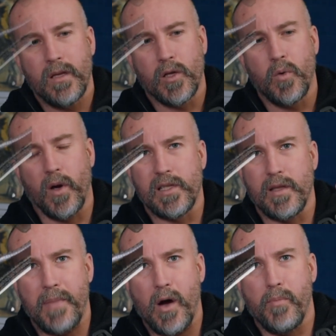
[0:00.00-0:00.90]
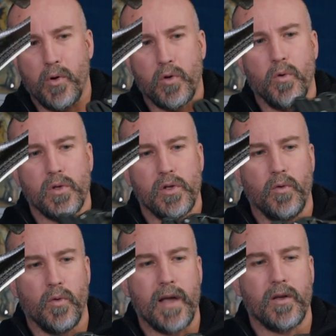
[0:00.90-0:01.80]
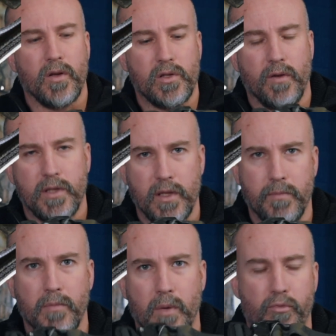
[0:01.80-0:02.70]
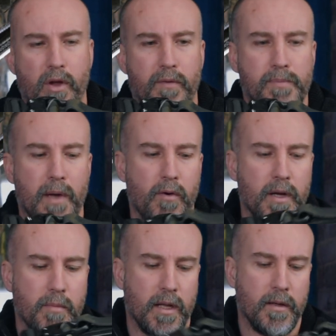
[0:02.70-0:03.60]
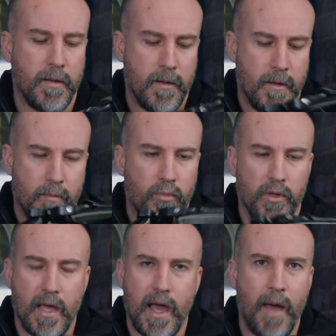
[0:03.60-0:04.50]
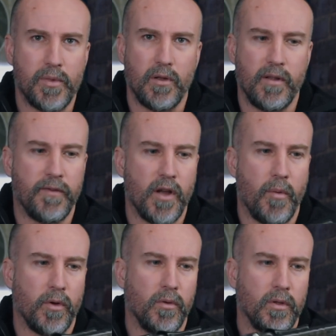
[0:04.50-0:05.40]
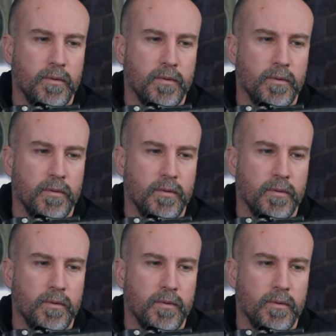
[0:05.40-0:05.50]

quality of the belt buckles and all that kind of stuff to my previous belt in a minute. But yeah, absolutely phenomenal.